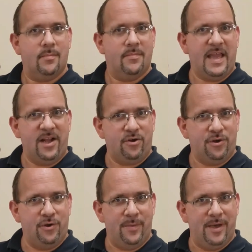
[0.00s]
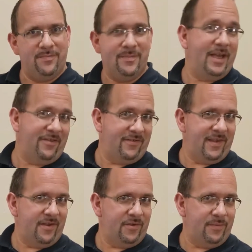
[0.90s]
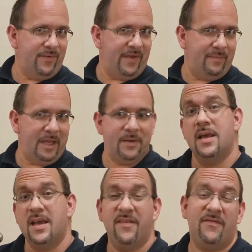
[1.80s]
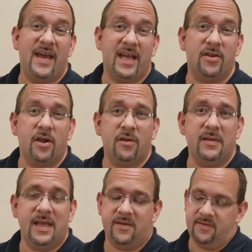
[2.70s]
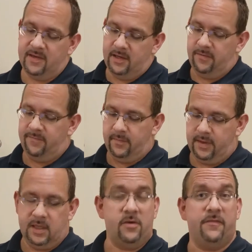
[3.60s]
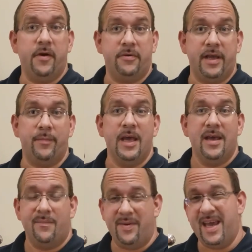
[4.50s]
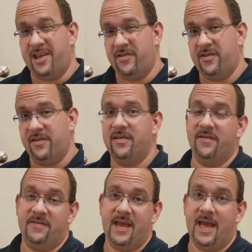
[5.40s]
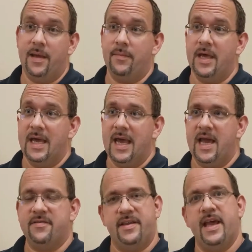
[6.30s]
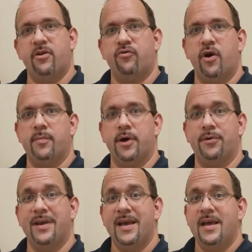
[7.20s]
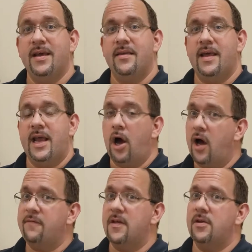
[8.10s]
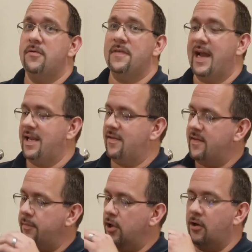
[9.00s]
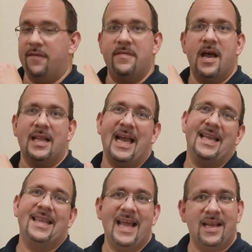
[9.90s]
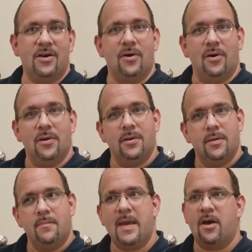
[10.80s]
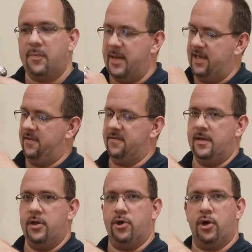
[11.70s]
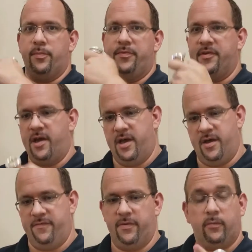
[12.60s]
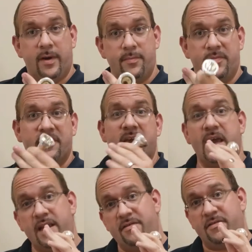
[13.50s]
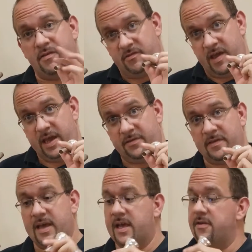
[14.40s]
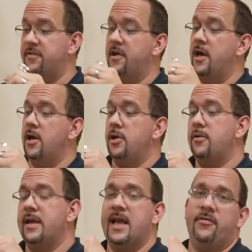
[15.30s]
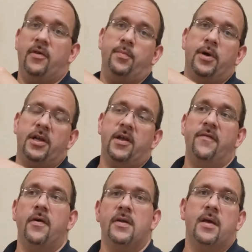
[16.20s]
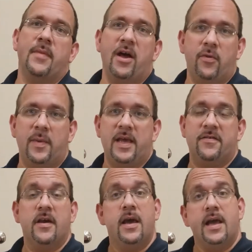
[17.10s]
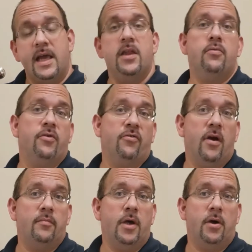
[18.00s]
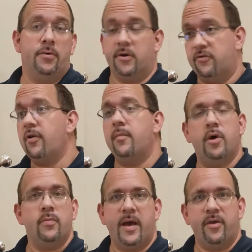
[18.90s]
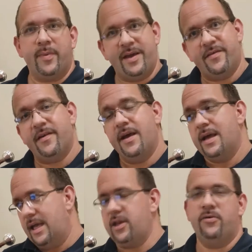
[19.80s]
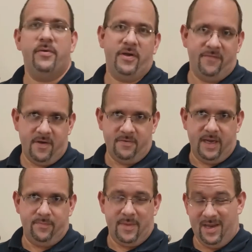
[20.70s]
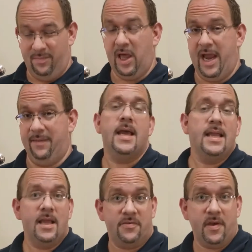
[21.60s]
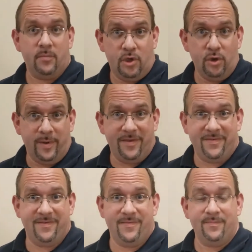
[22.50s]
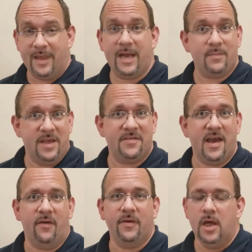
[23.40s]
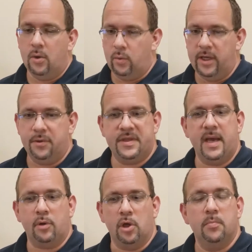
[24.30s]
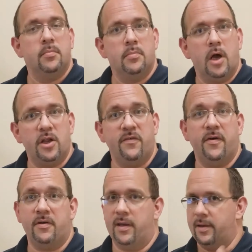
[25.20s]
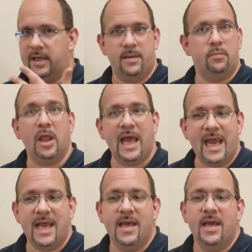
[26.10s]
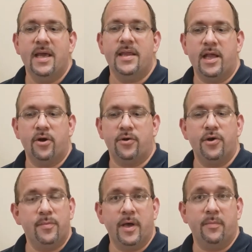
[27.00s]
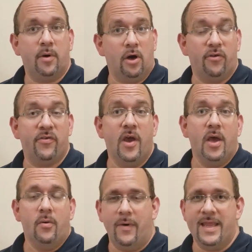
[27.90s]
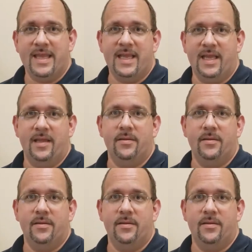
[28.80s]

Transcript: tenor tuba, because it's in the tuba family. In fact, not only is the euphonium pitched the same as a tenor trombone, they often use similar, if not identical, mouthpieces in terms of the rim size, the shank size. You can actually put a euphonium mouthpiece into a trombone, or a trombone mouthpiece into a euphonium, and play. Now, some tubists, like myself, will double on euphonium and can play tenor tuba parts when needed.